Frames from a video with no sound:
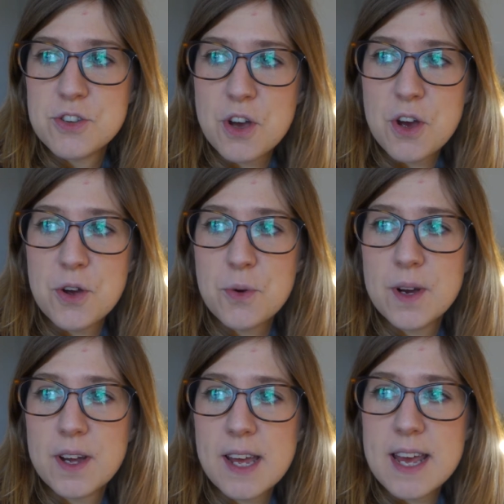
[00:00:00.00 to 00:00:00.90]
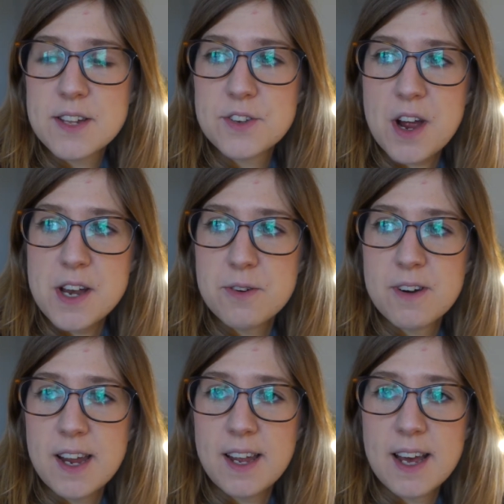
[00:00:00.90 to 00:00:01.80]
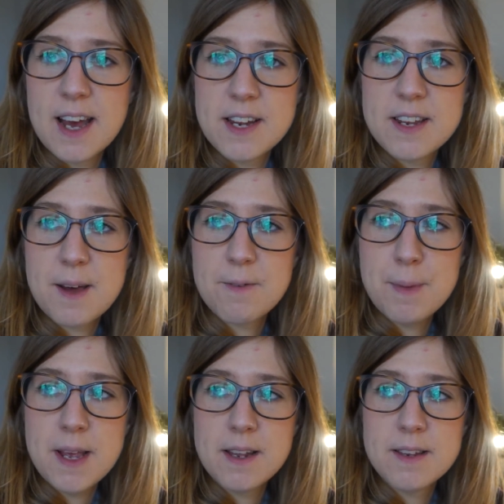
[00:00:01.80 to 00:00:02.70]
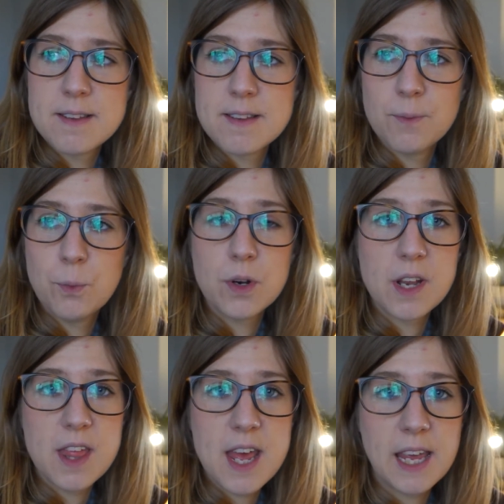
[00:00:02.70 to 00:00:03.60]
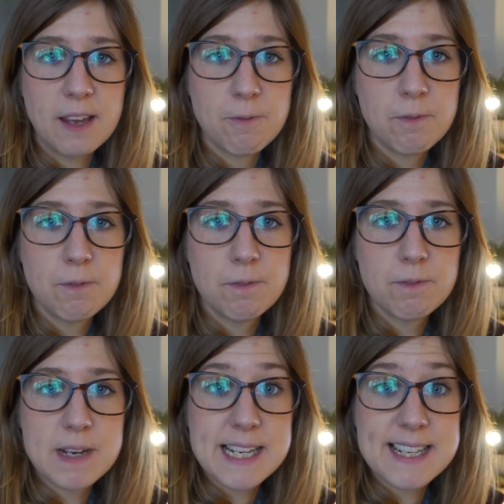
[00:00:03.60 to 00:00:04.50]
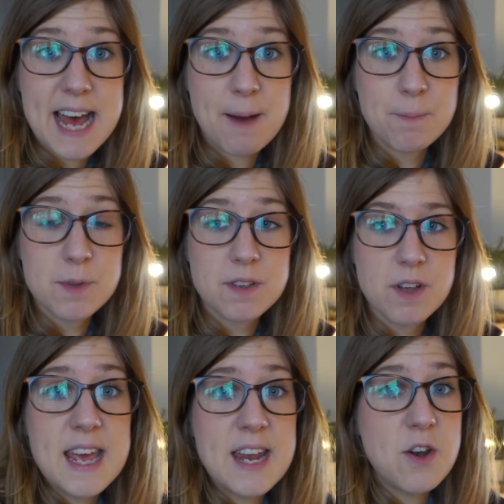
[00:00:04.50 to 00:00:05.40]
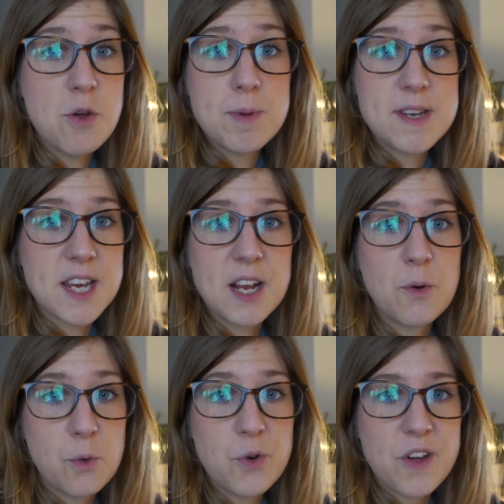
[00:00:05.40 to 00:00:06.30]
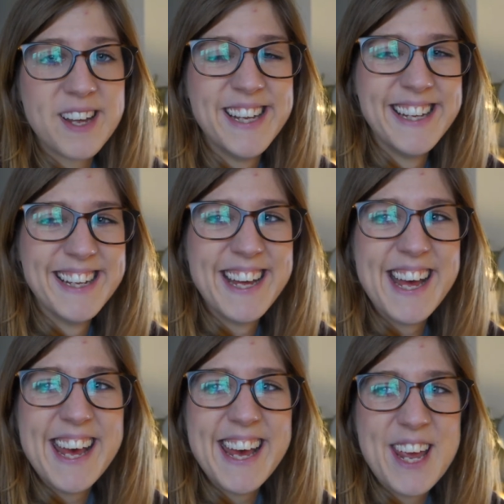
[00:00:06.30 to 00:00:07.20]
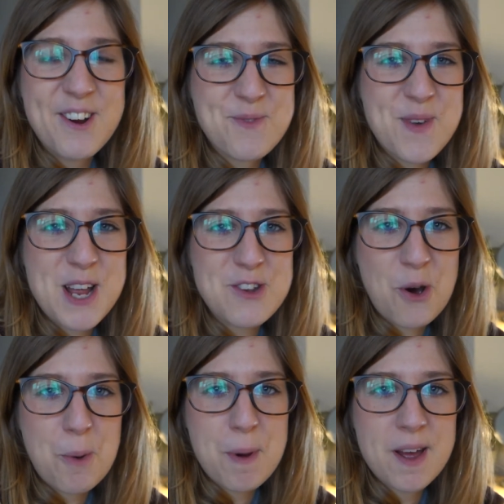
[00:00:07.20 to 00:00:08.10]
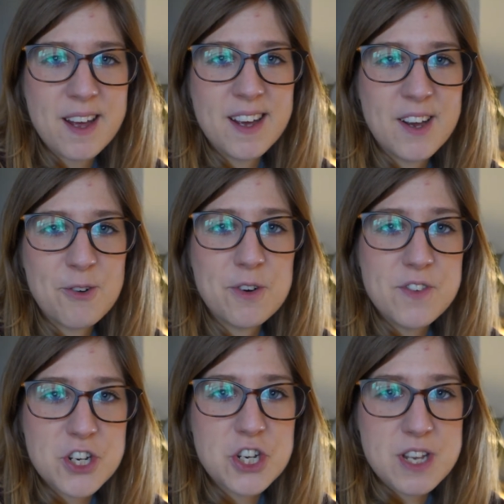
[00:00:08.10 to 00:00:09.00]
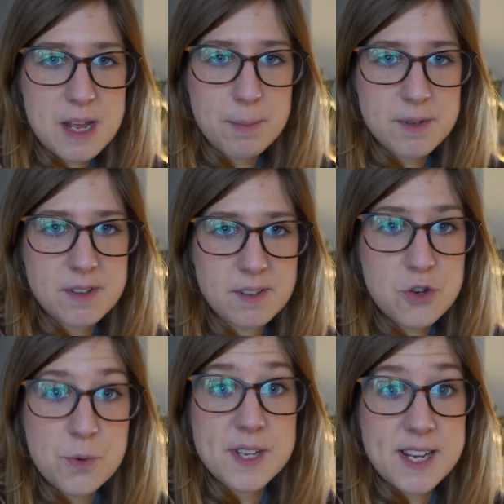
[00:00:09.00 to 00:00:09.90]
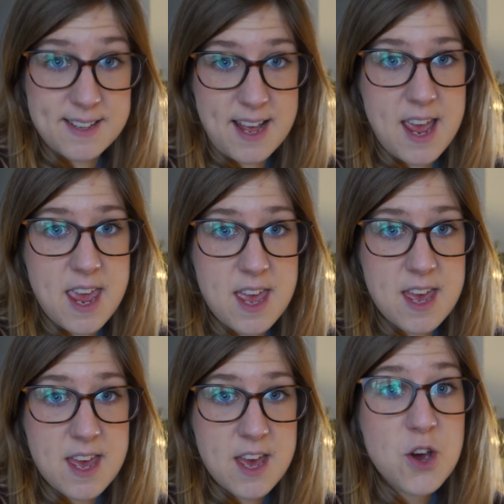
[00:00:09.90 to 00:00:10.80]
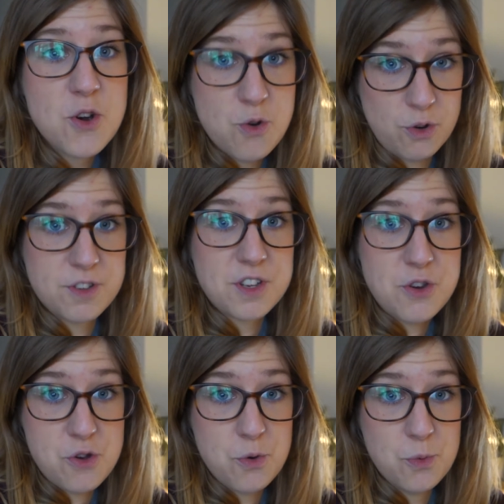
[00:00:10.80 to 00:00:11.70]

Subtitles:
So it's January, and that means one thing: exams. In no particular order, here are my top revision tips. Do as I say, not as I do.